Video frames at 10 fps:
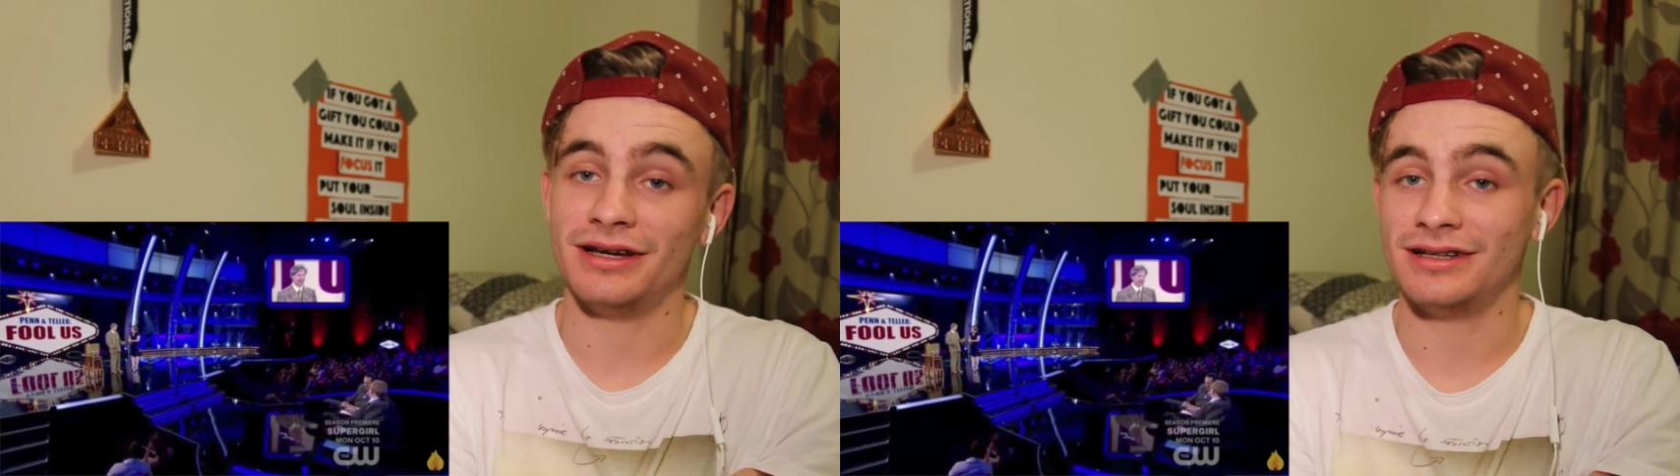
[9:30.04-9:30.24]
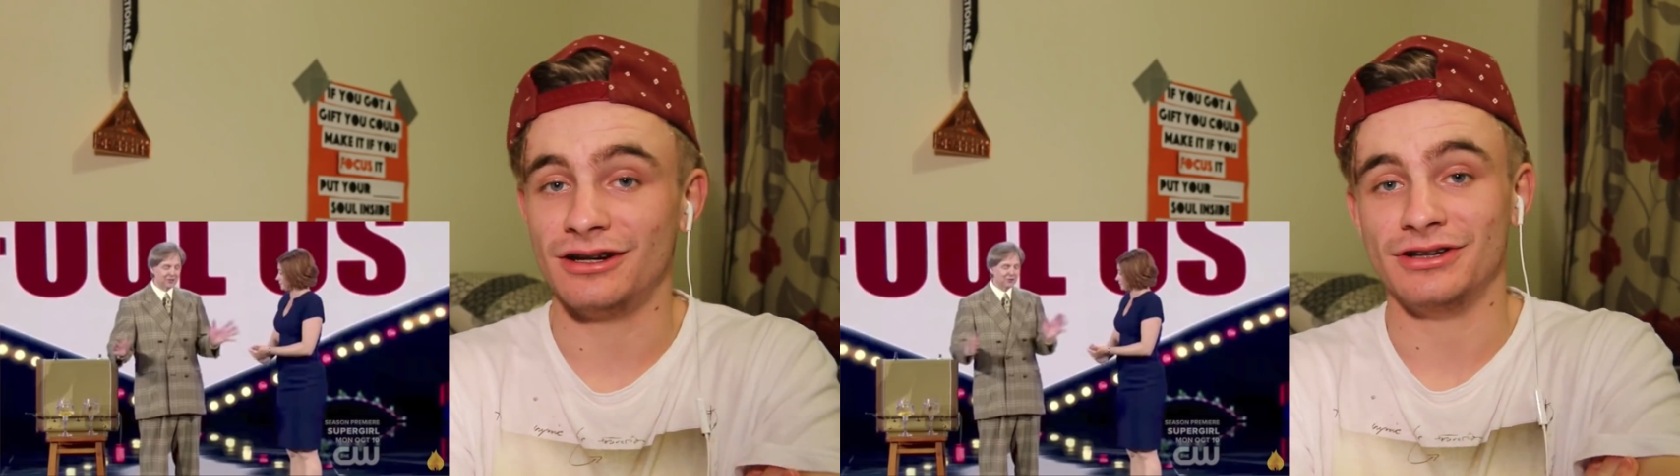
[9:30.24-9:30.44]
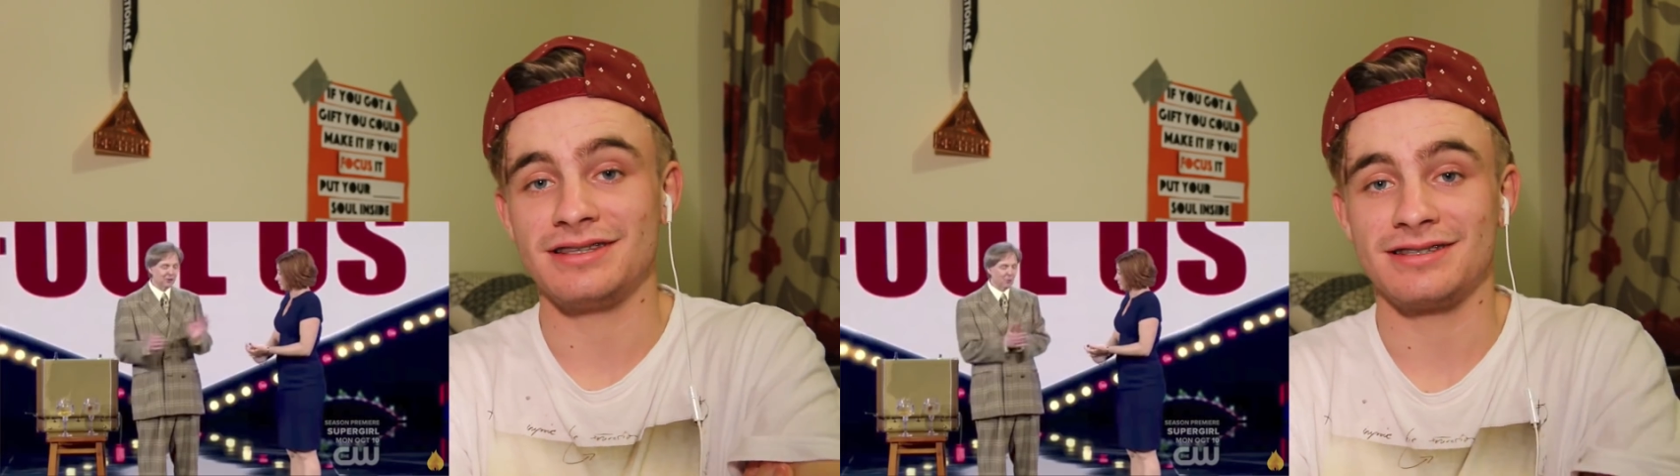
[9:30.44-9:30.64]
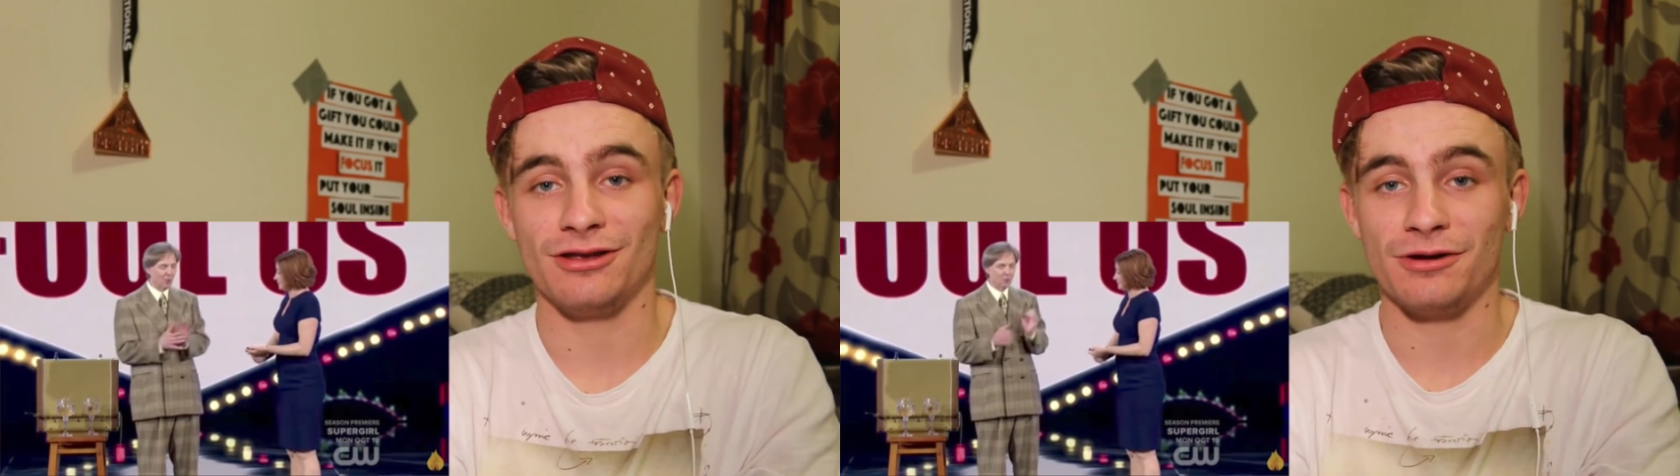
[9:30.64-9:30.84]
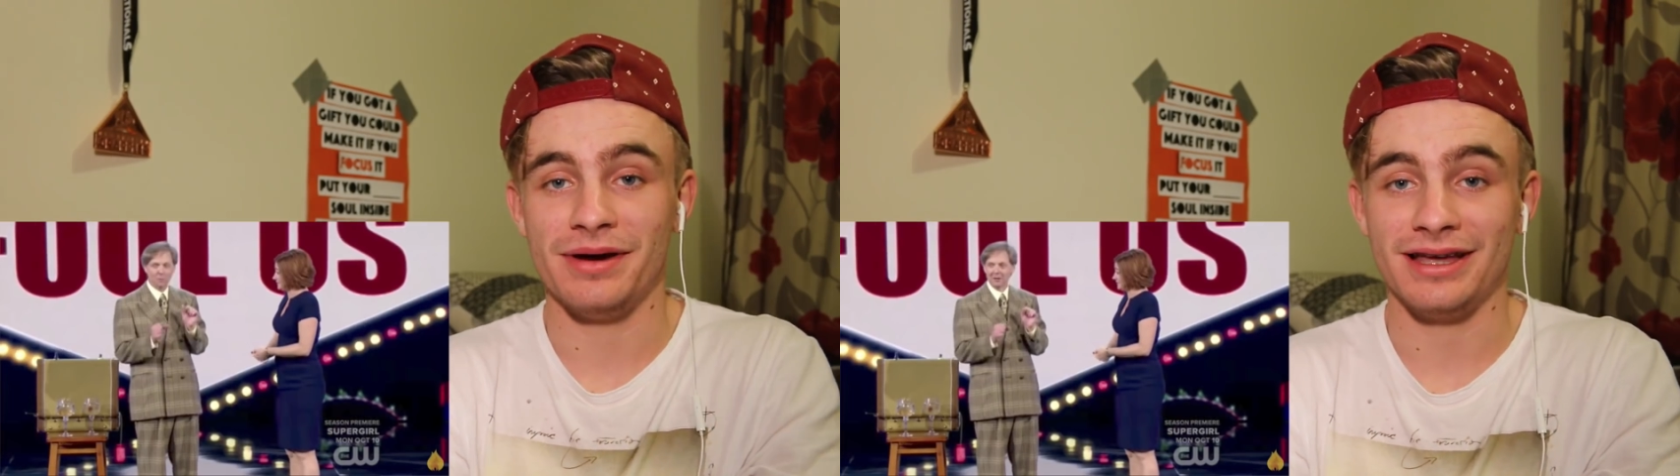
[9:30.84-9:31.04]
but you know that's
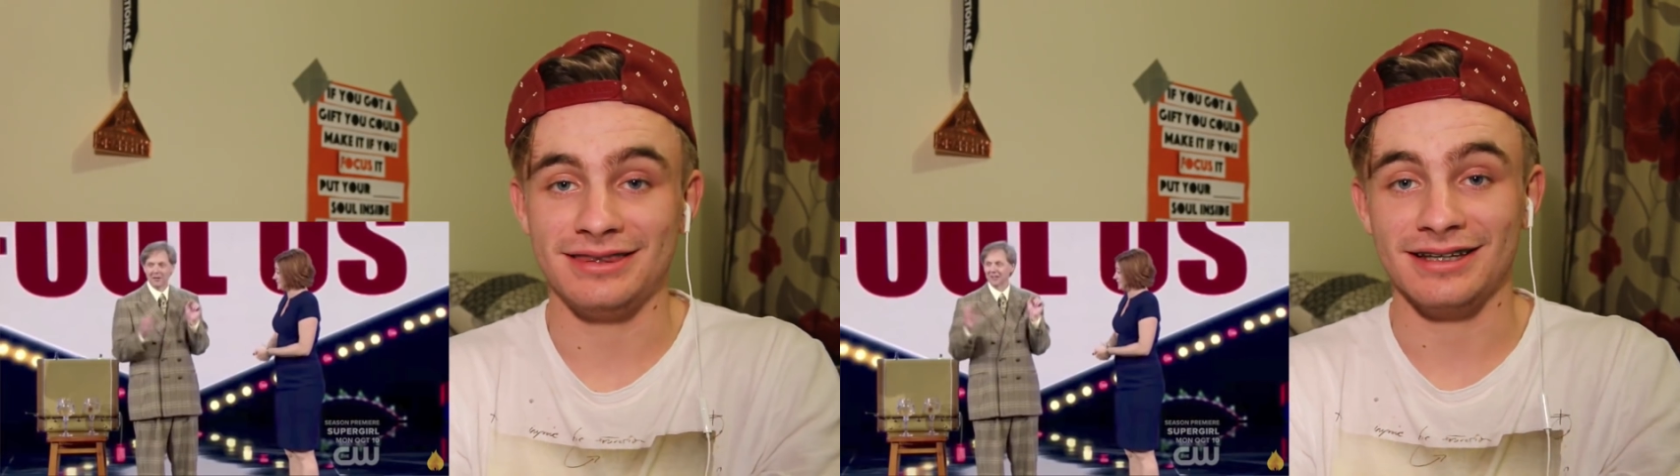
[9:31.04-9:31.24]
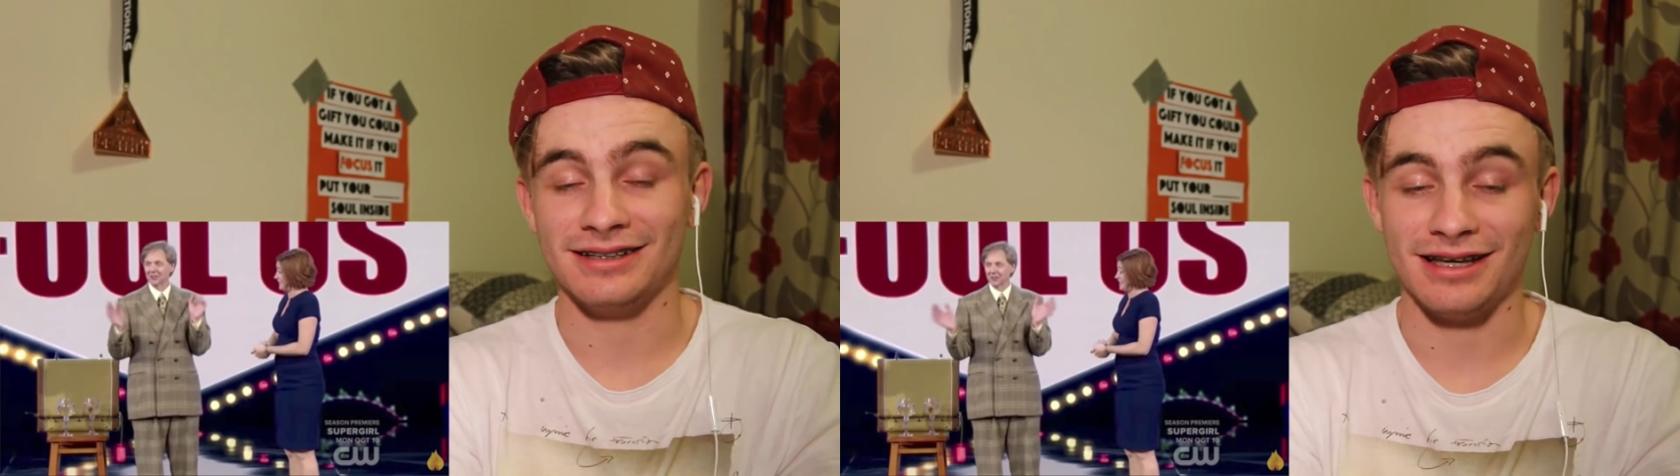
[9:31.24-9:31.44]
not a bad thing.